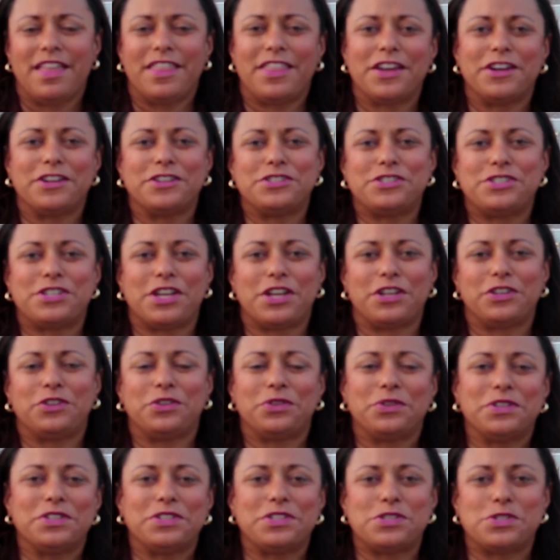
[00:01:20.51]
There she
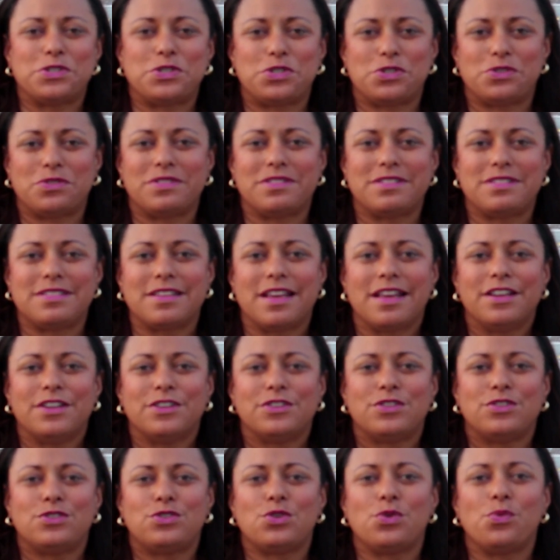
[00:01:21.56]
encouraged the students
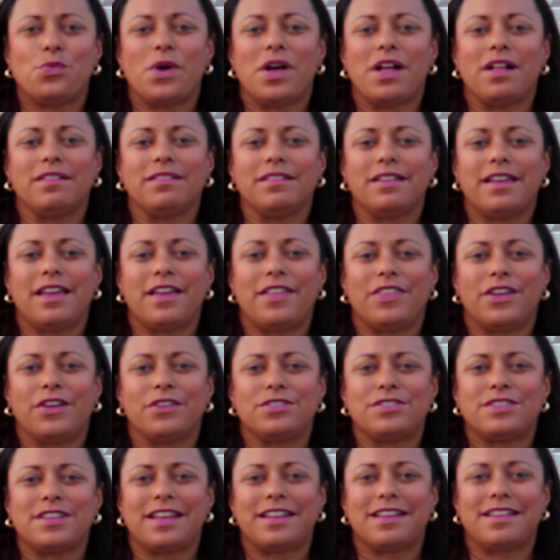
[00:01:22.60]
to do well in
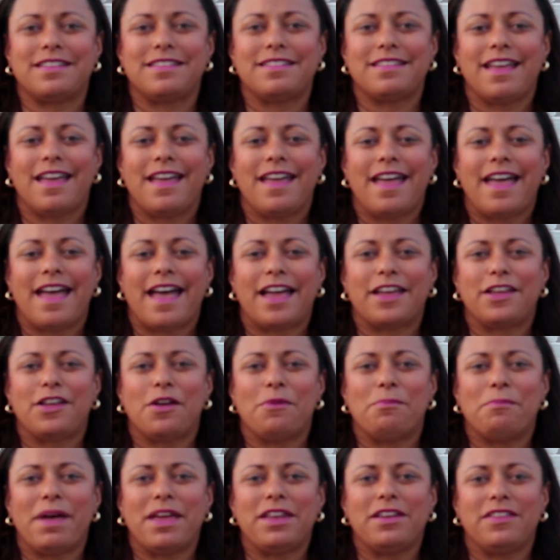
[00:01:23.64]
their studies and
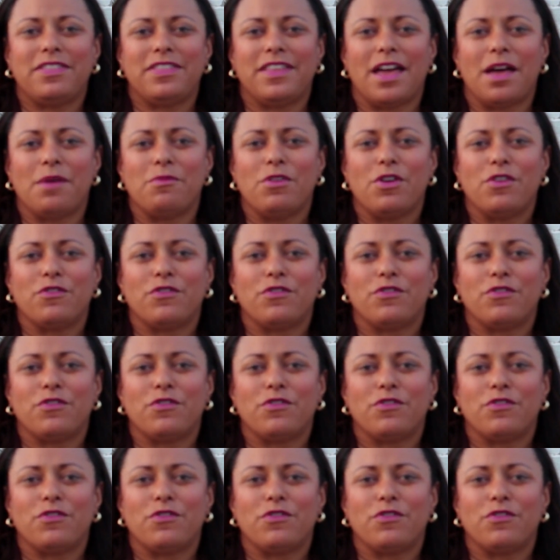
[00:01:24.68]
commended them